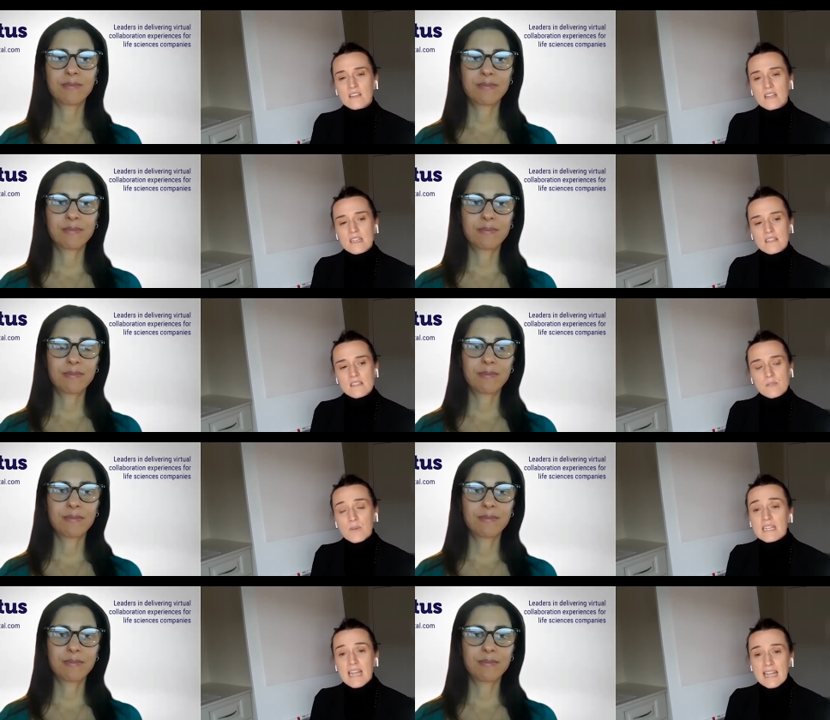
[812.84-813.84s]
Speaker 1: in, in
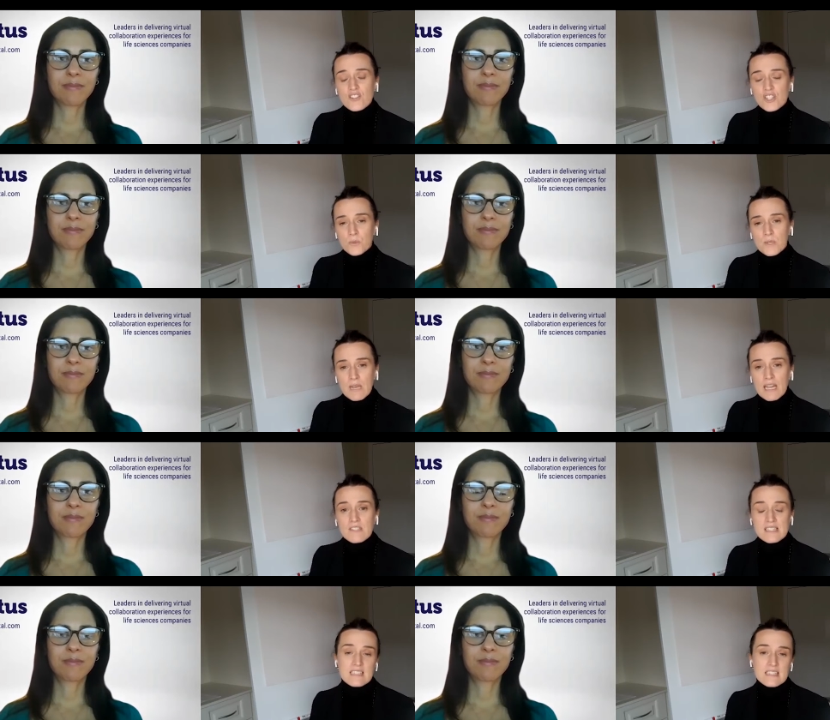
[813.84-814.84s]
spring next year, we will
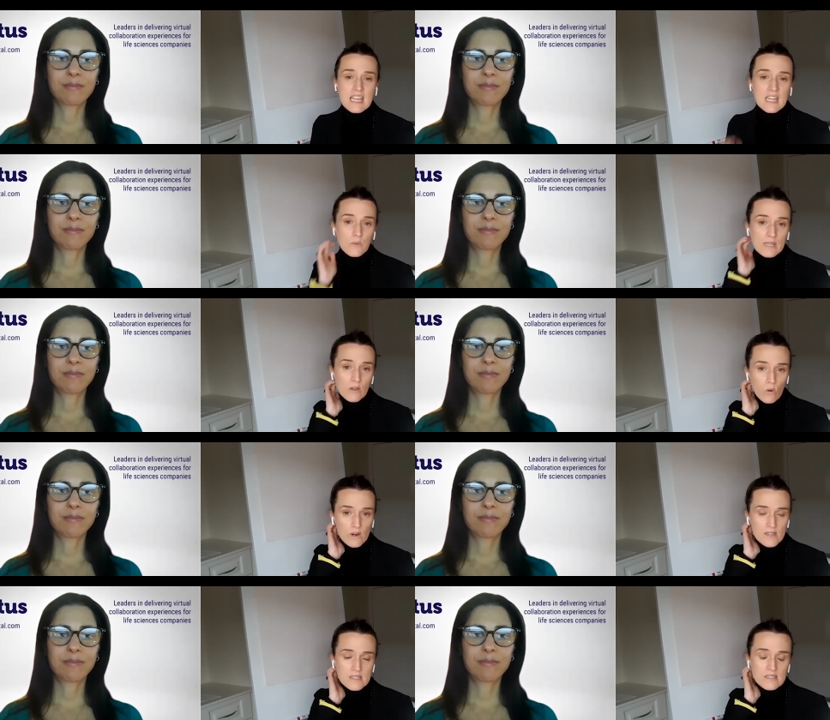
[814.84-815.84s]
have a six to eight week
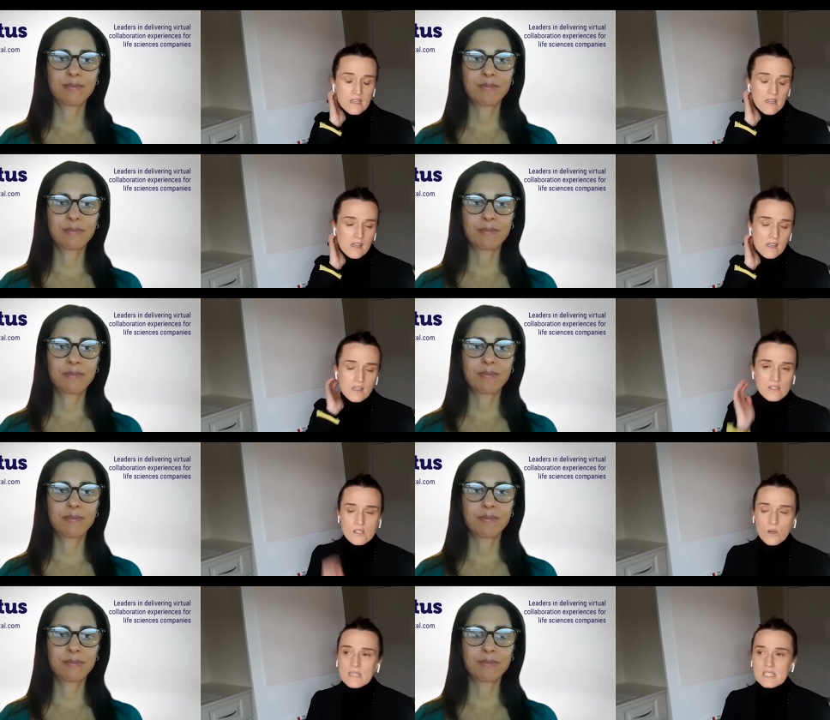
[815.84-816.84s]
course.
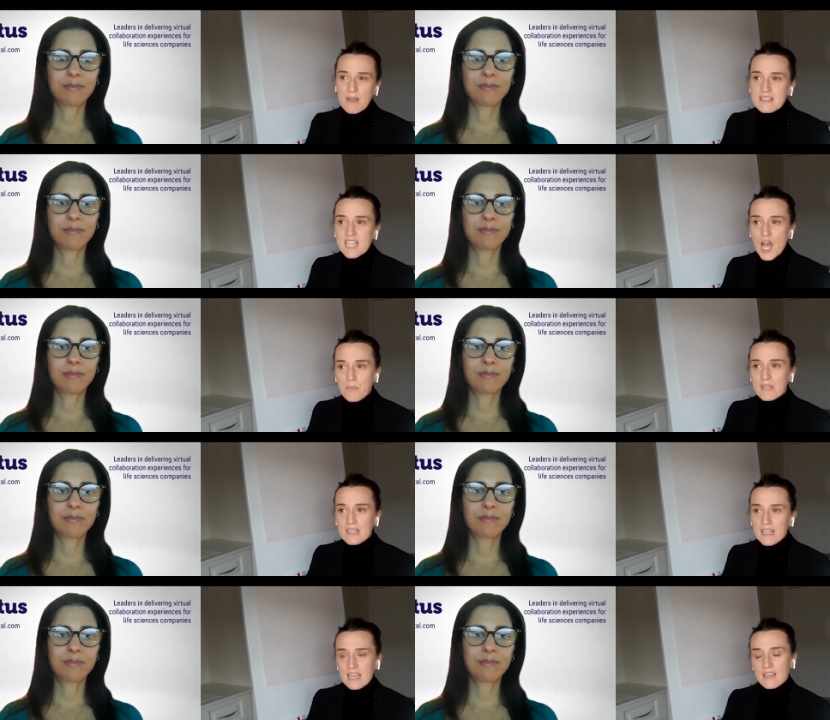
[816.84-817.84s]
So it's about
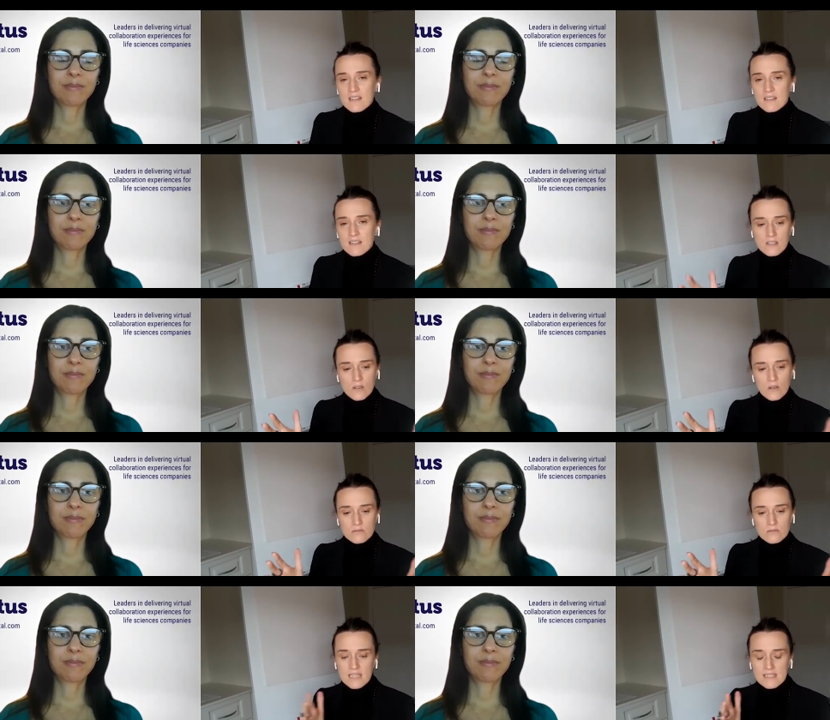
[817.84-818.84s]
tapping, getting, you
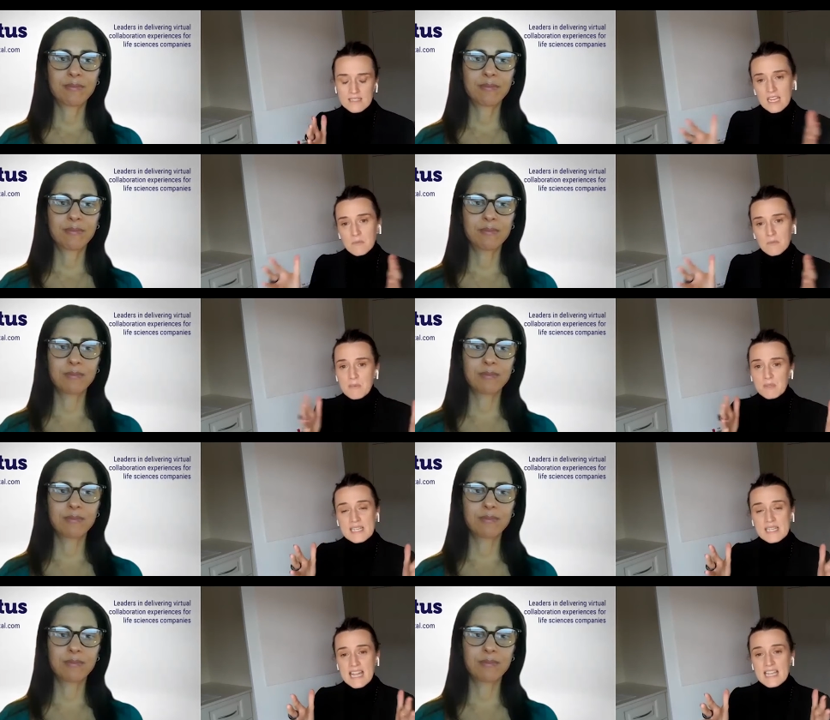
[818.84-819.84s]
know, getting people
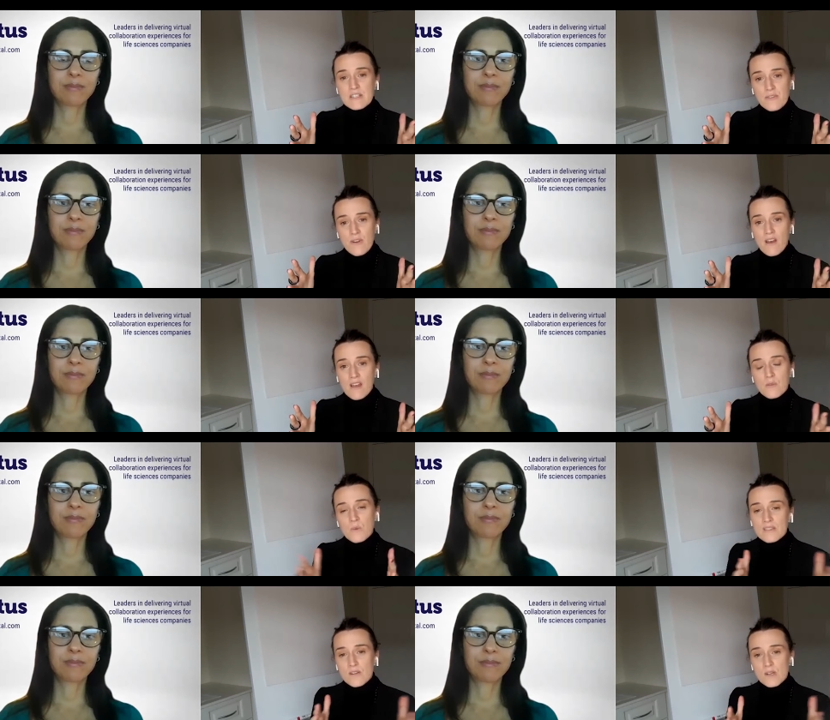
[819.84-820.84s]
to identify
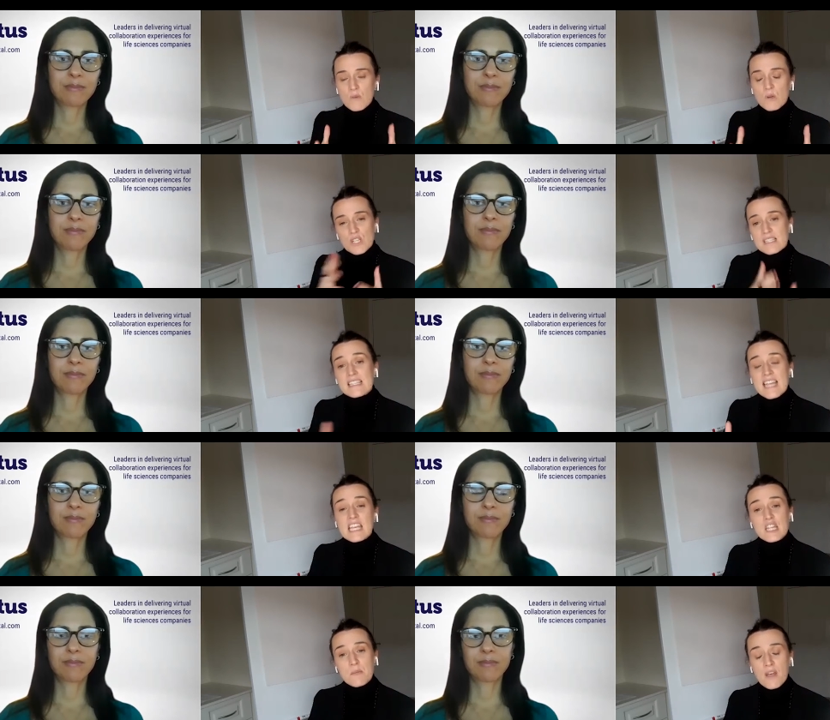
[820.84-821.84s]
with their emotions and
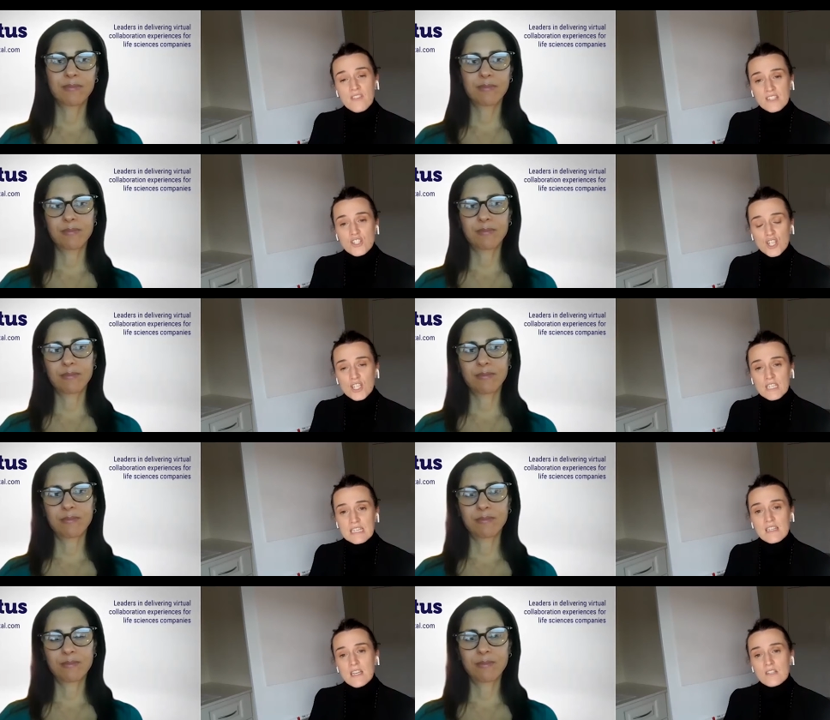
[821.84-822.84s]
taking them on that
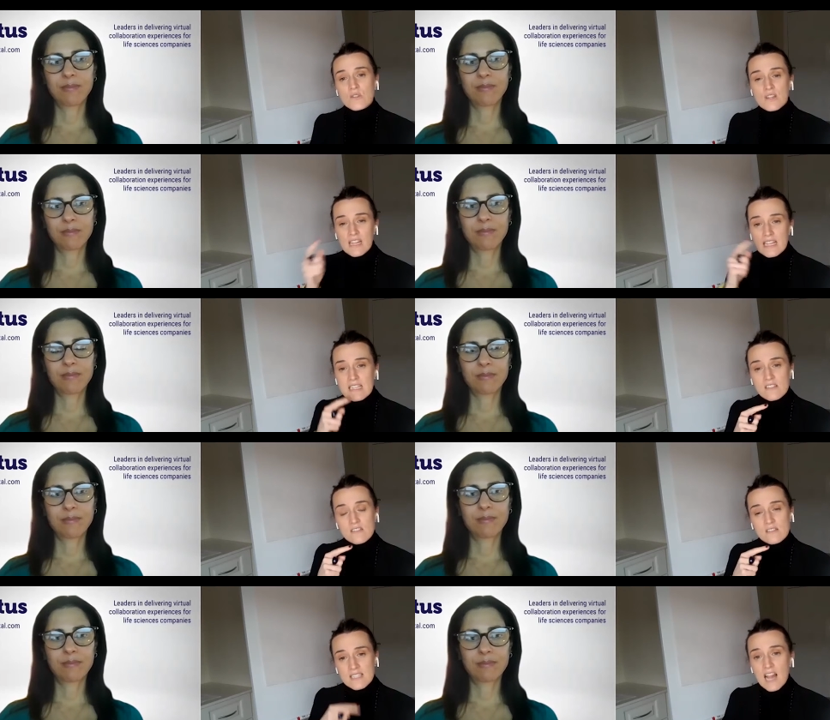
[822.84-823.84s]
journey so that they can
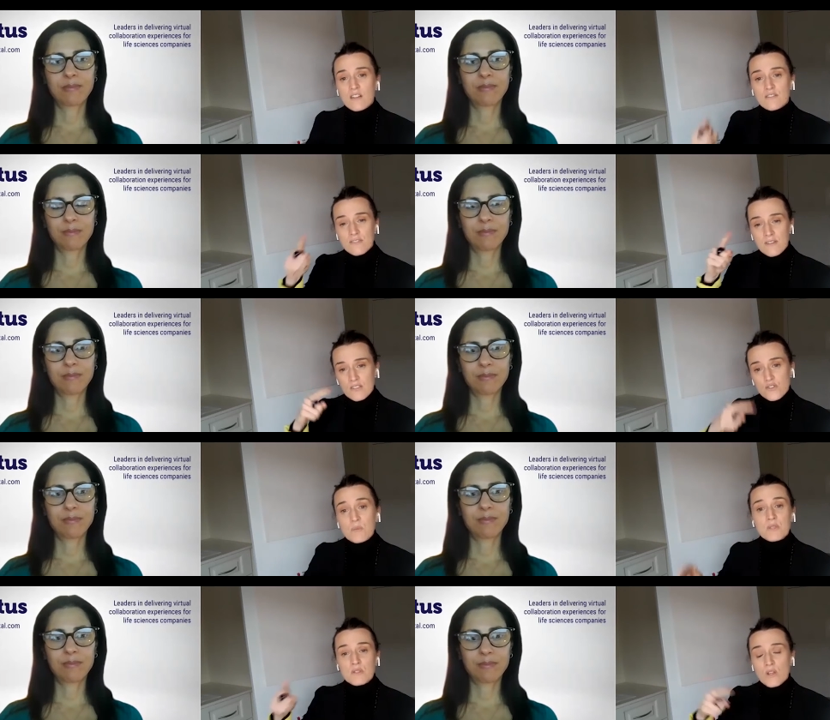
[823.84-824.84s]
self
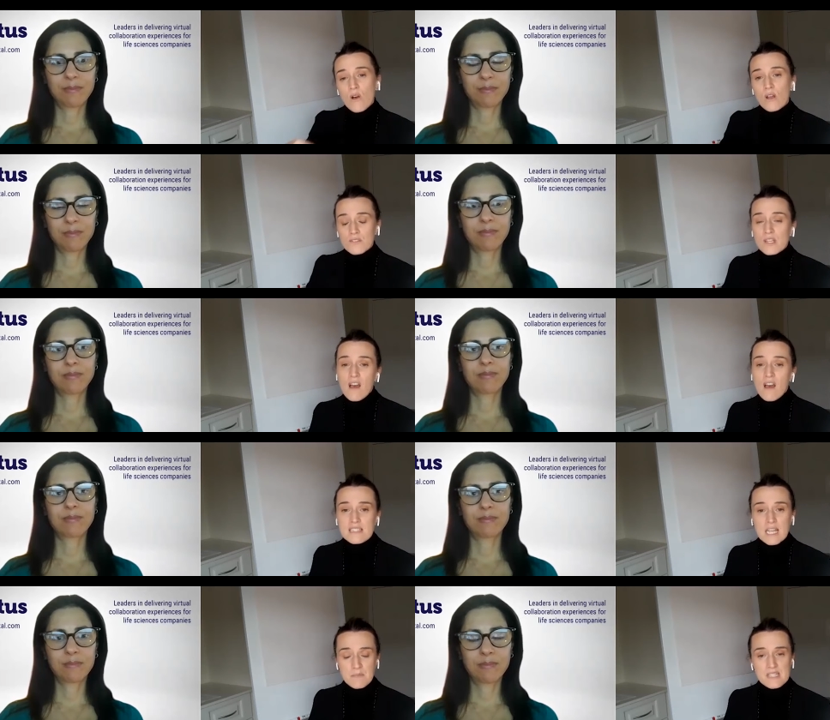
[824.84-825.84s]
attribute all of the
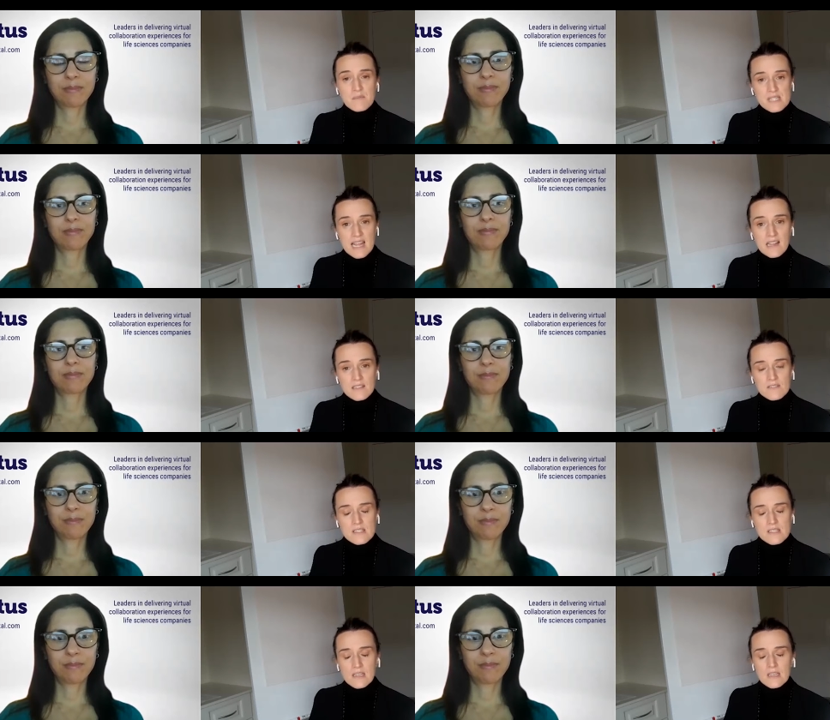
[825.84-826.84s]
concepts themselves.